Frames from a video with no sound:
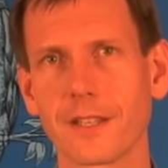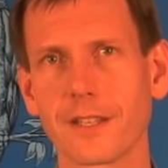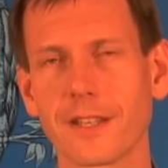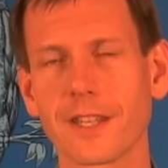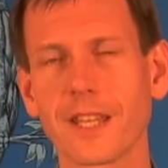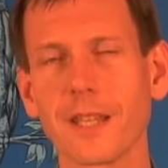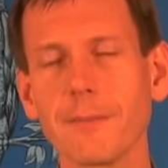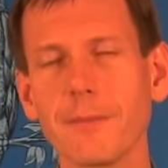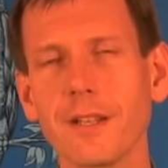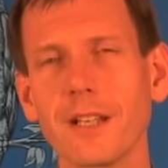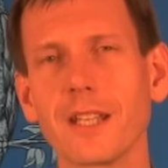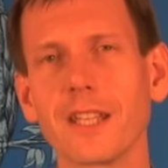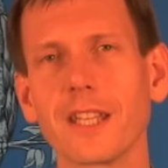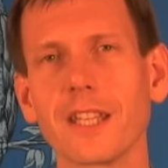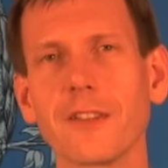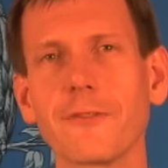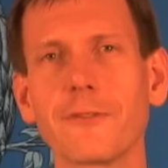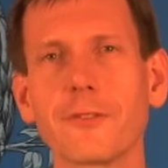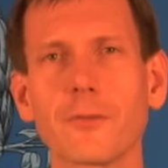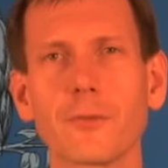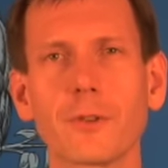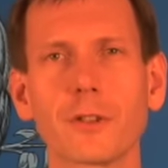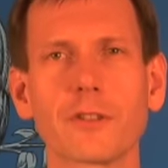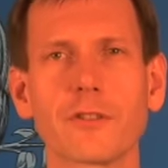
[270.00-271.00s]
Similarly,
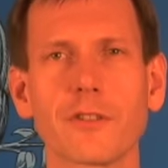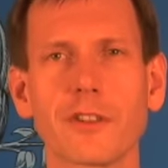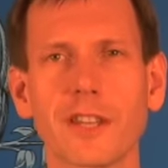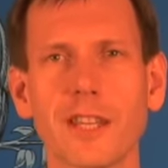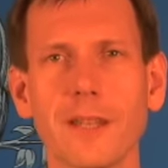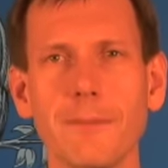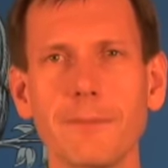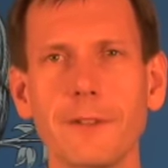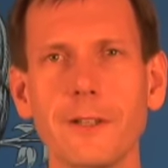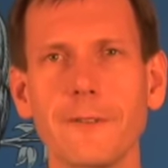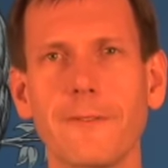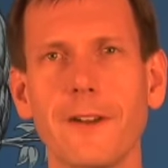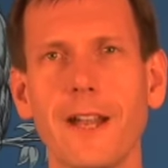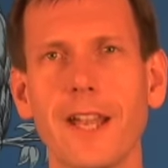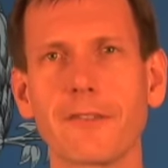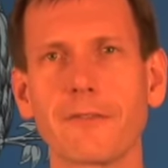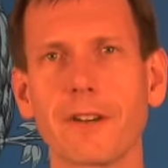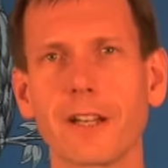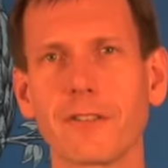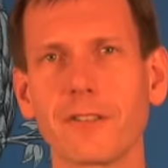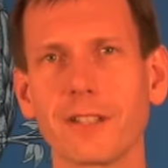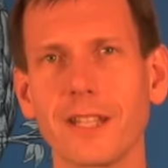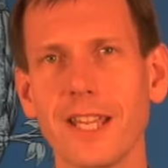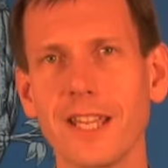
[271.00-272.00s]
if you were to simplify
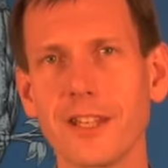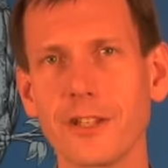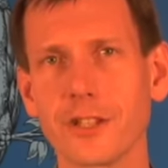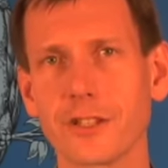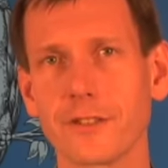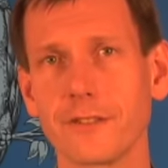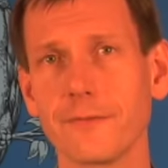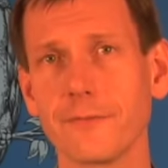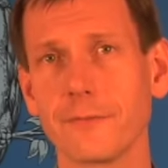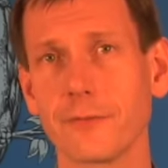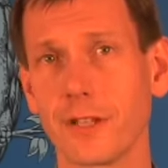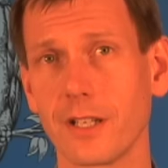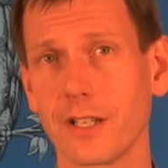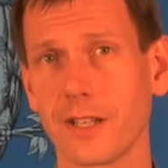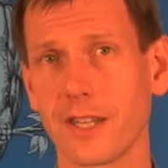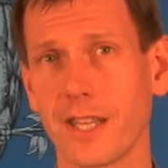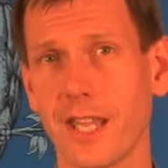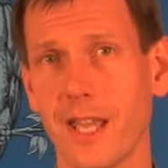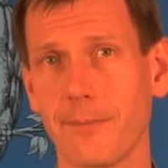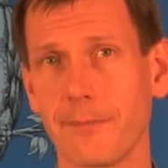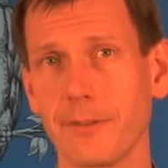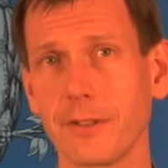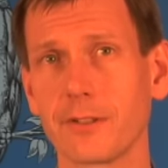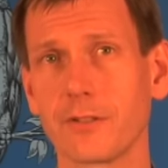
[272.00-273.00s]
regulation, for
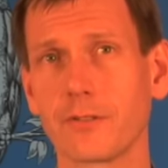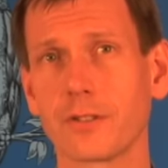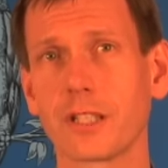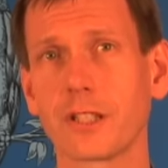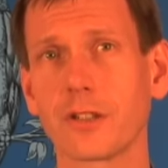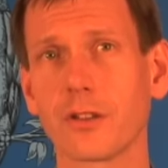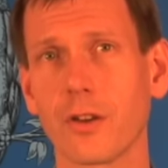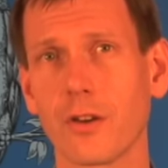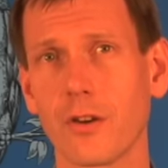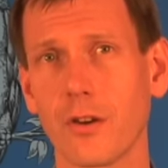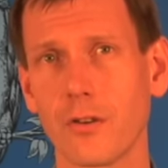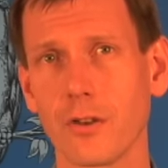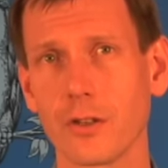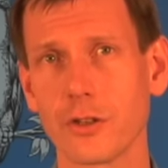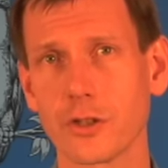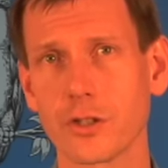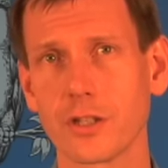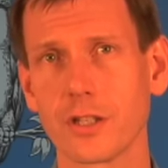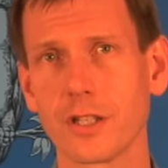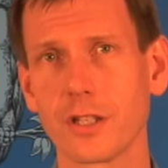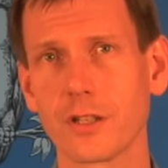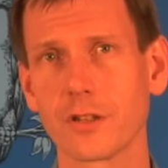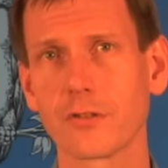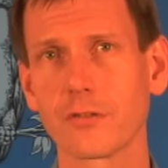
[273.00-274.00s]
example, you would encourage
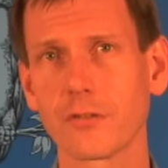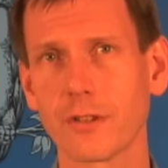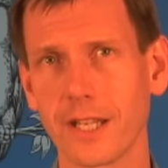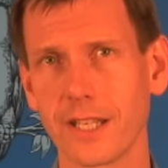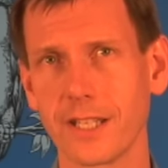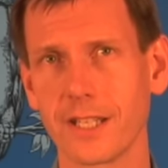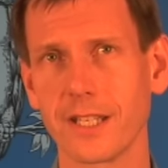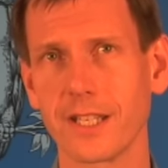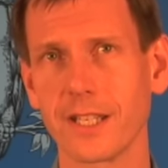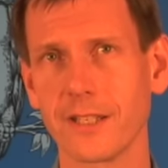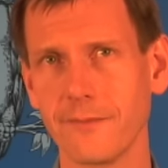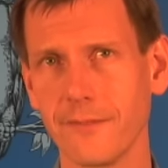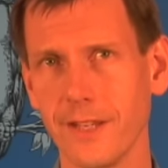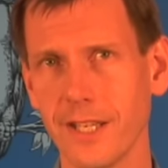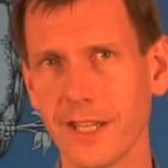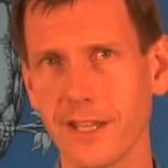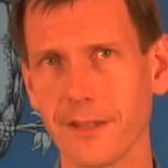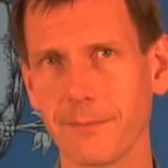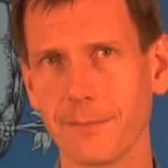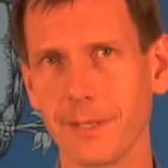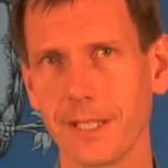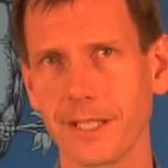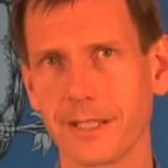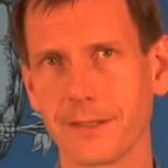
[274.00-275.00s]
greater
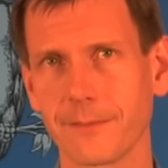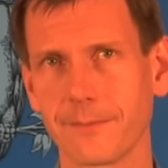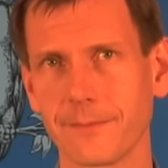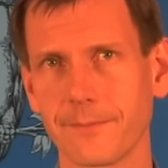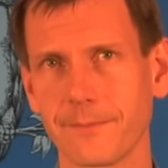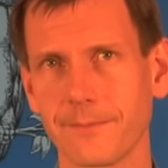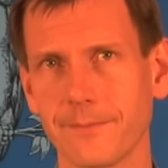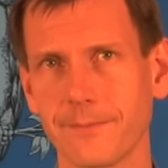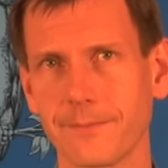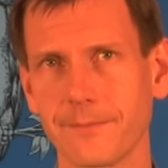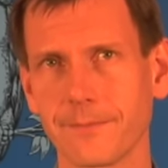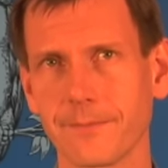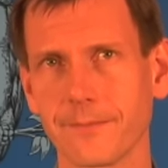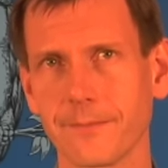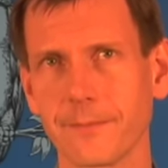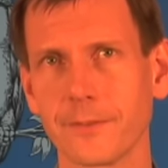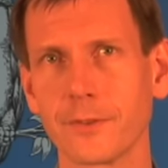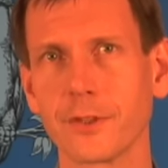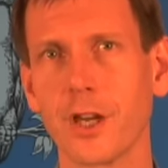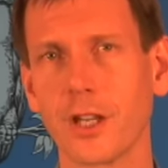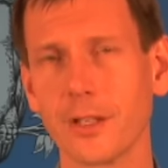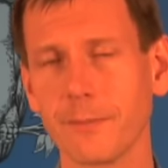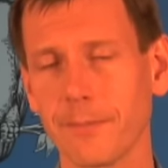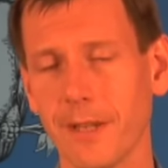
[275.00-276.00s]
investment,
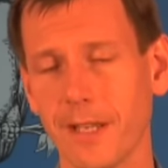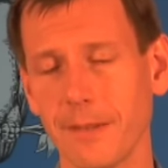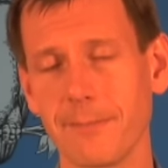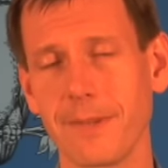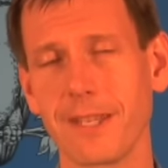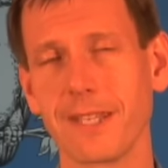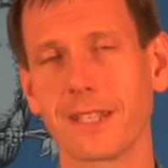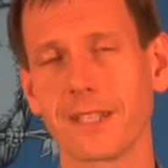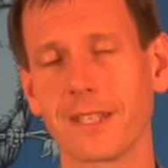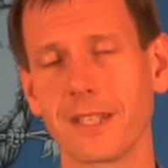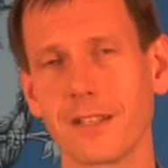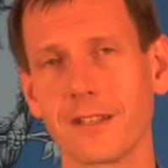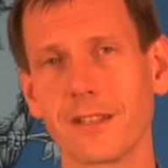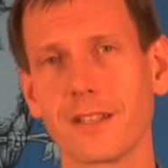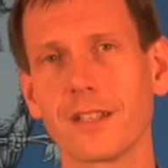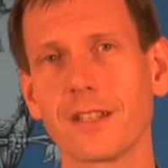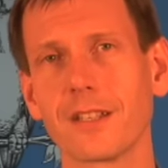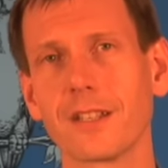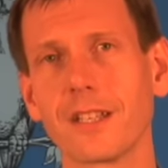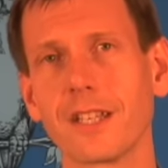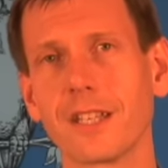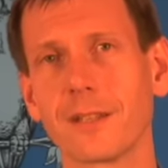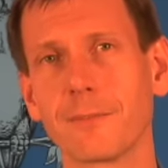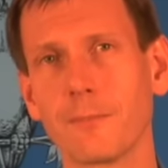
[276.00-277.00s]
not by making
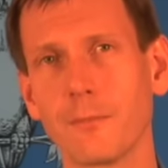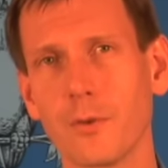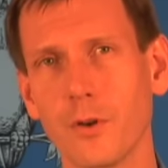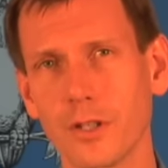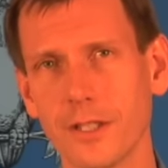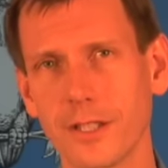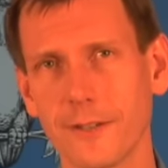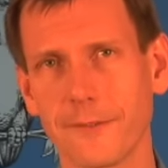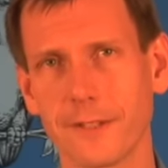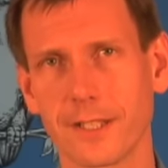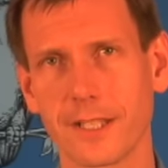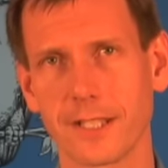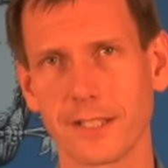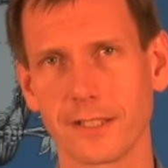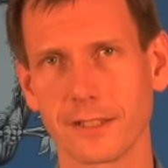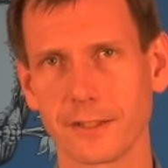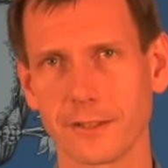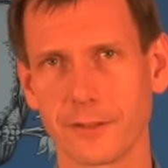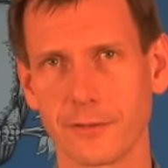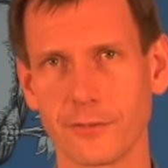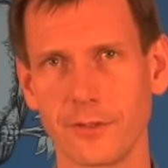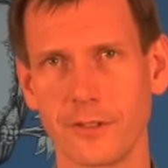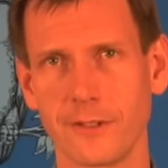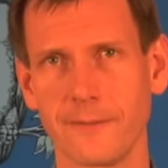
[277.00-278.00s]
it more
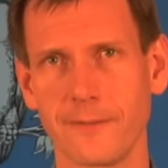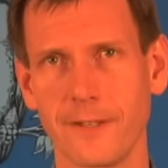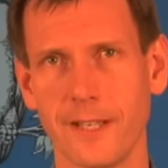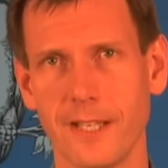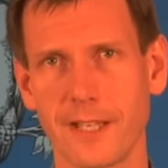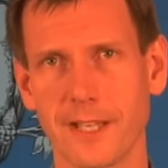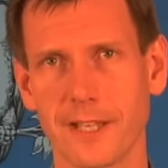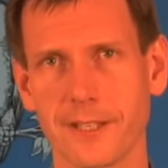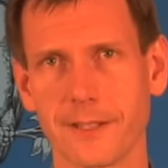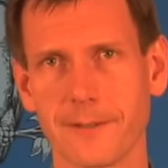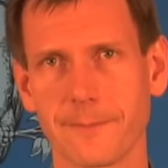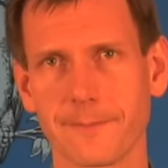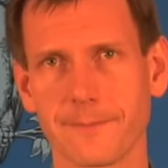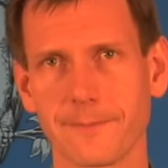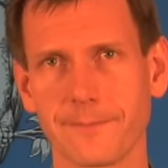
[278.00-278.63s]
difficult to invest.